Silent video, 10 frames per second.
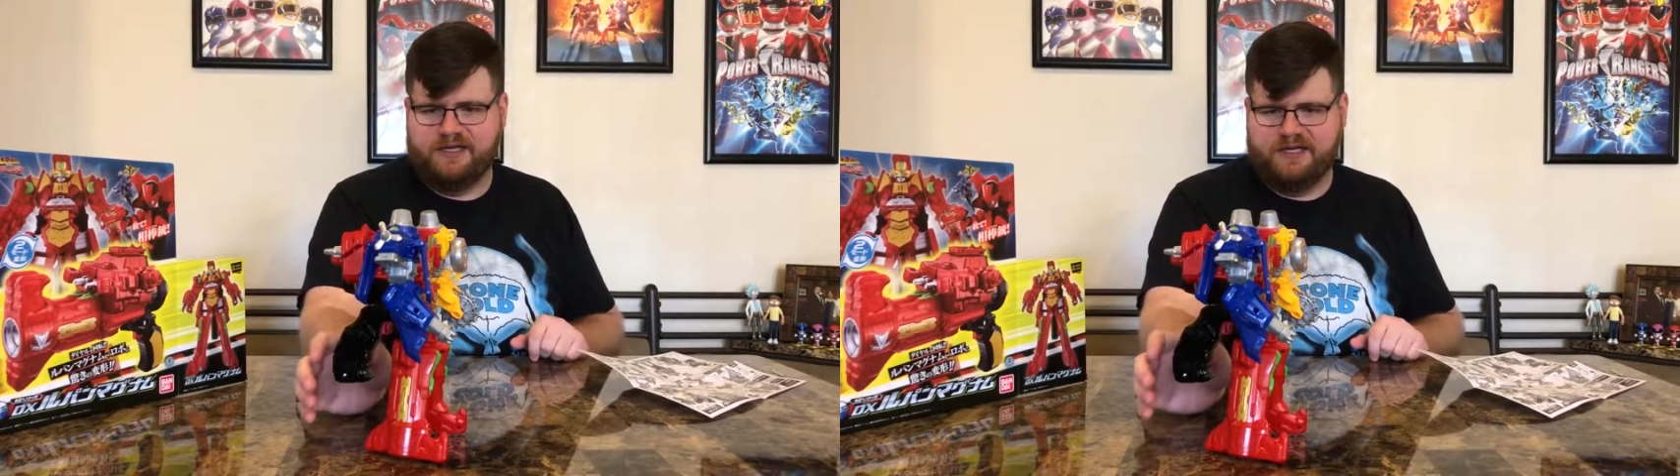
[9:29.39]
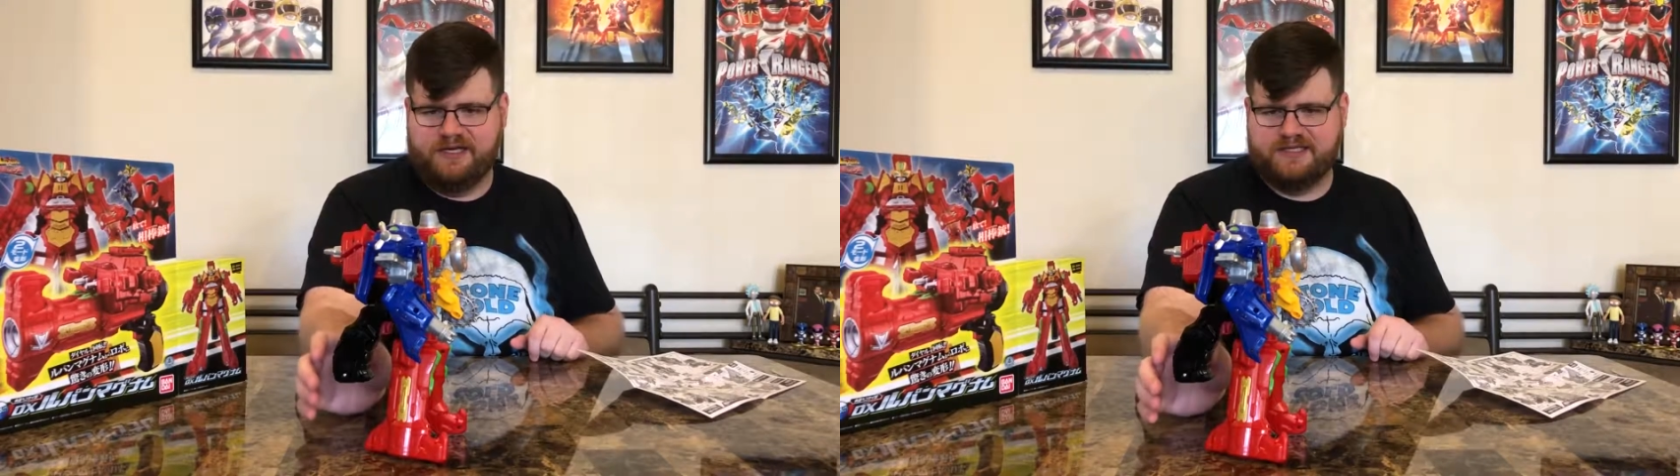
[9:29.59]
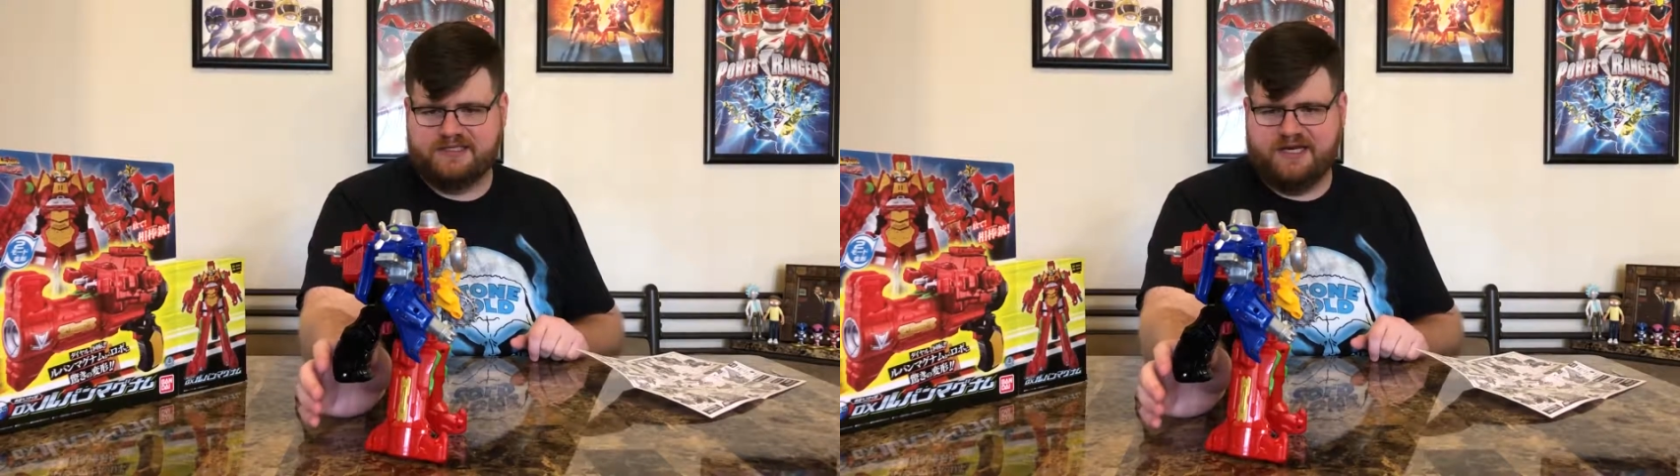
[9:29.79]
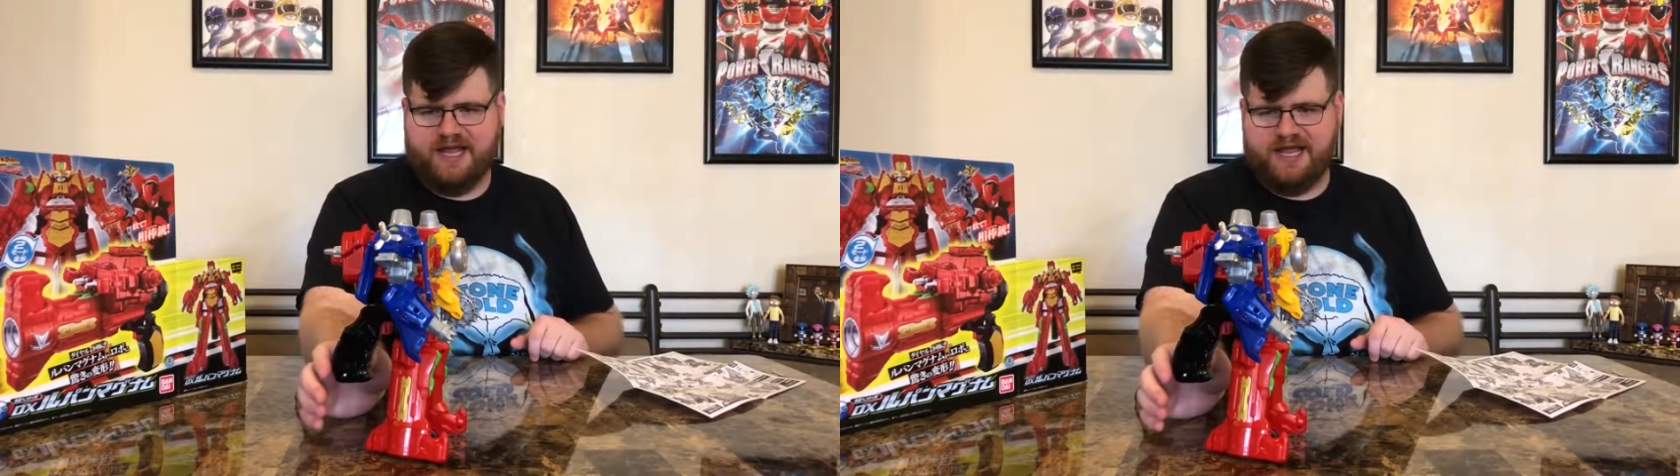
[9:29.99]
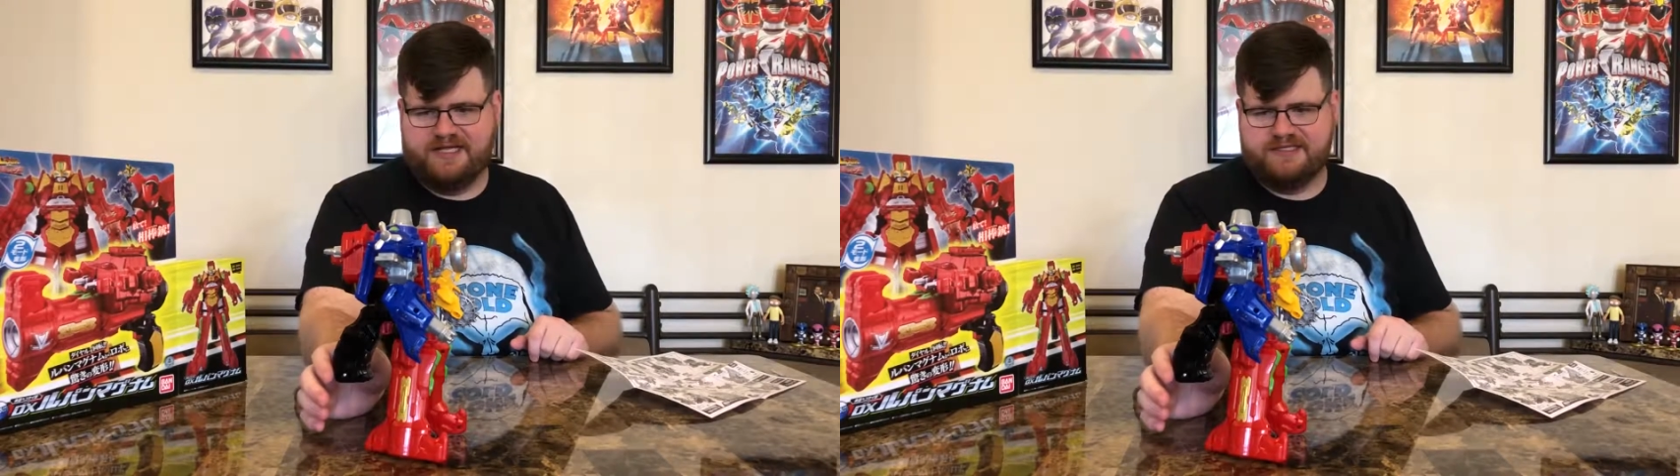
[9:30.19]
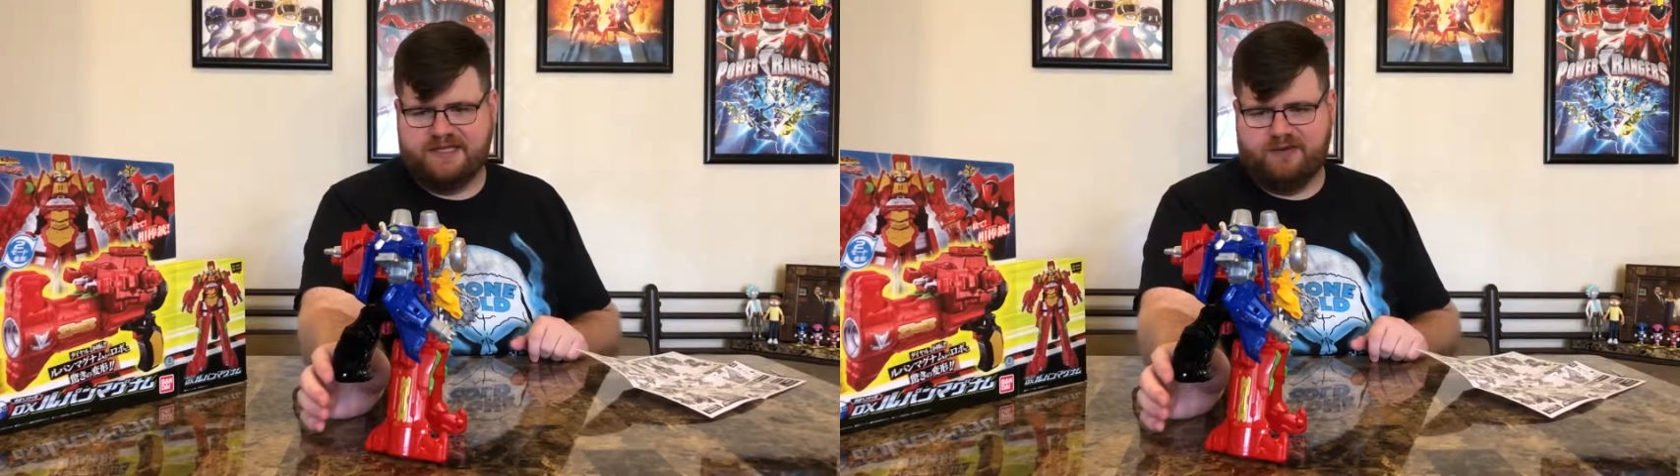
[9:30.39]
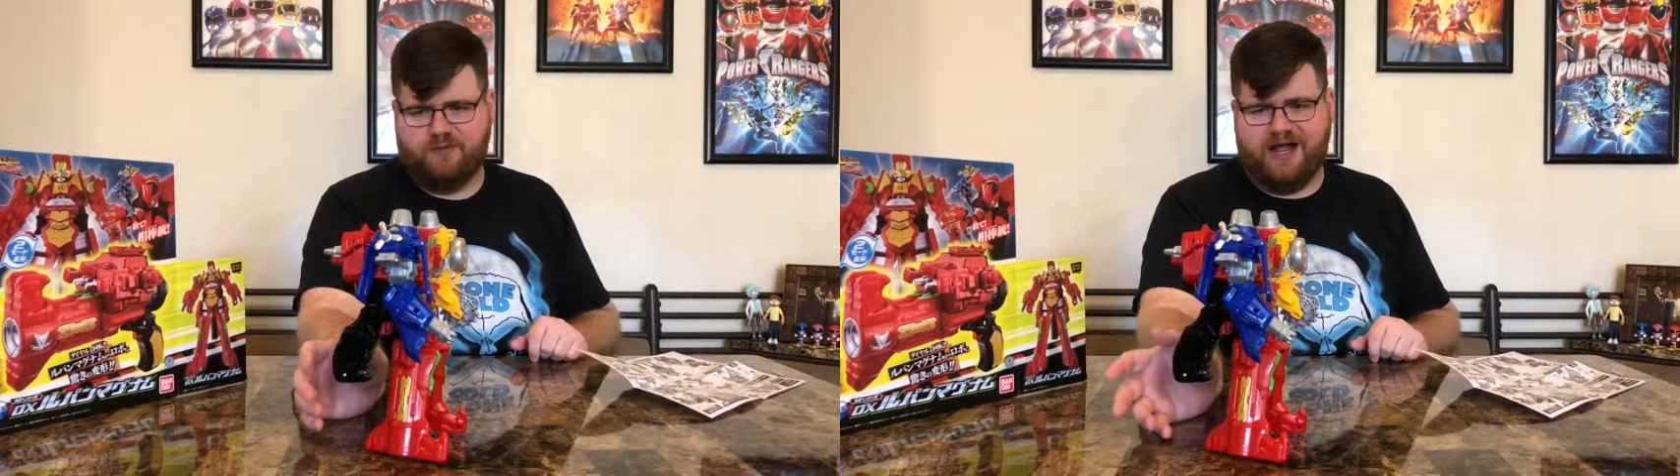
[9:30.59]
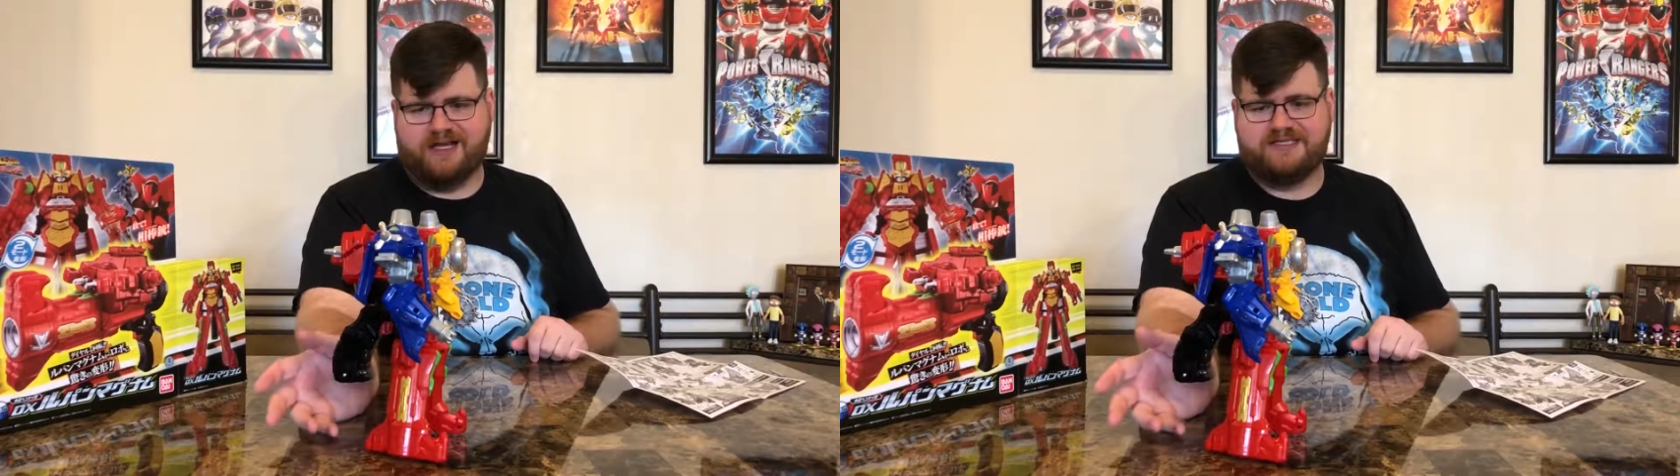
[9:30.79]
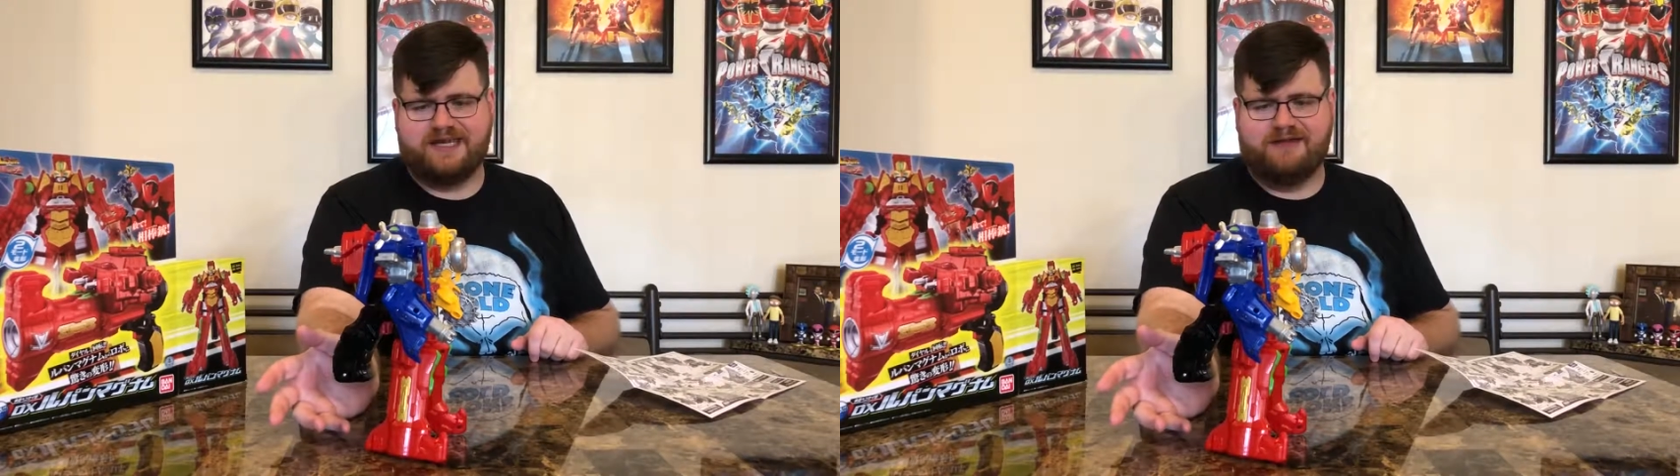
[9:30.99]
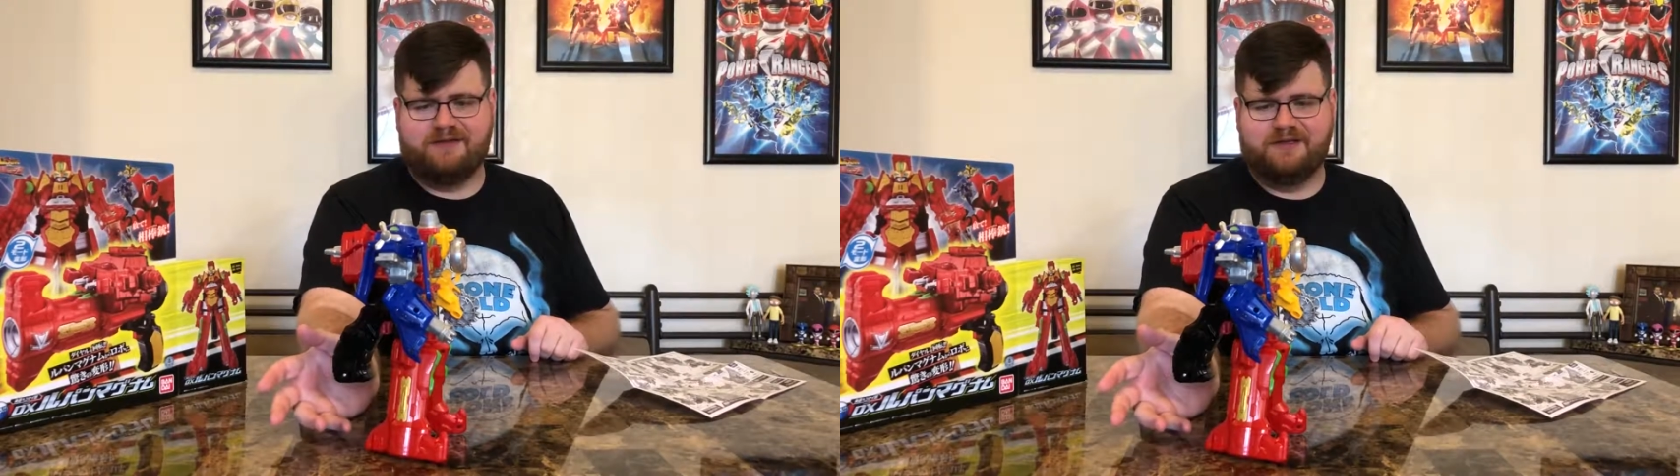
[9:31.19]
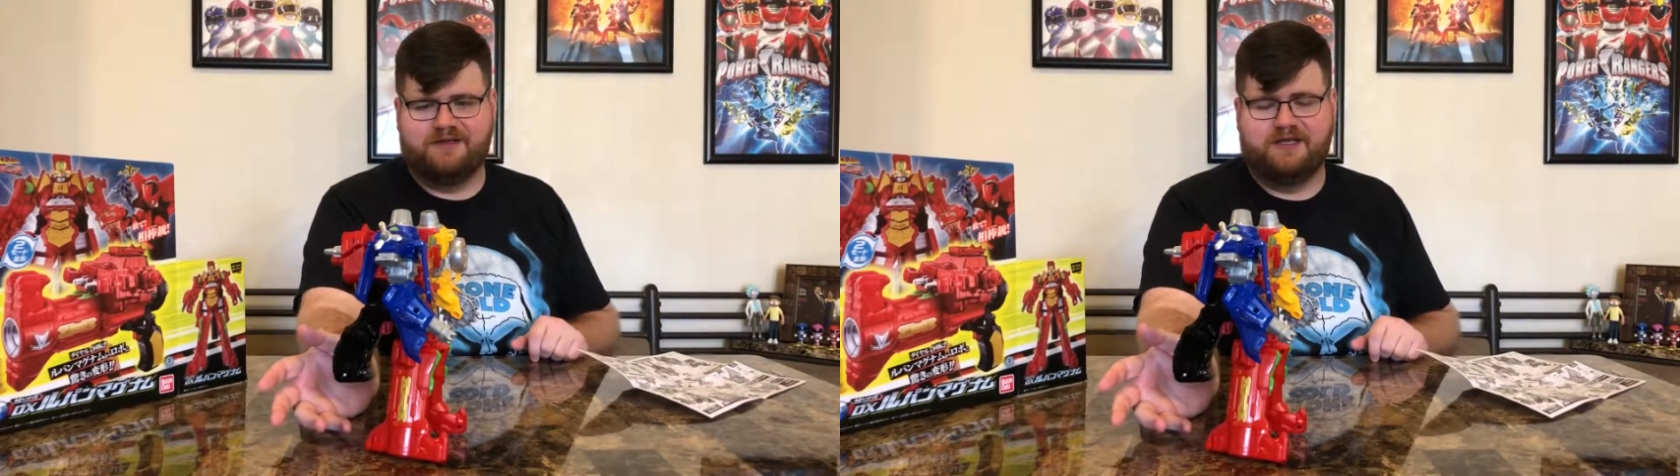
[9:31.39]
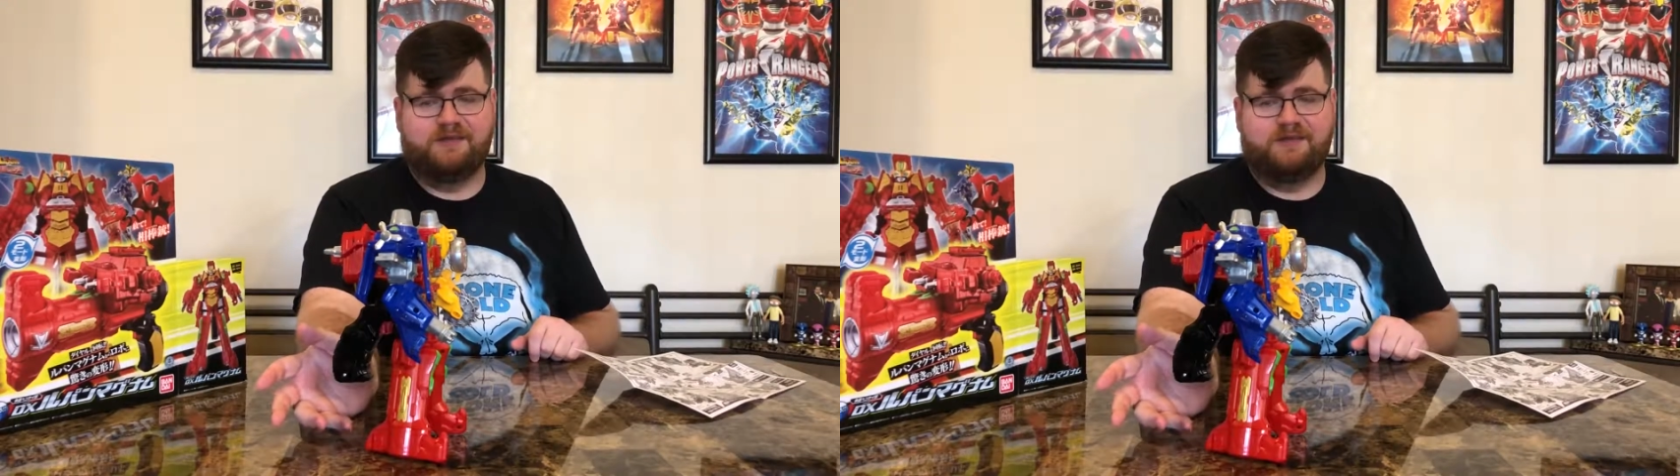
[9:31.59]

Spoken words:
it isn't as like rock solid.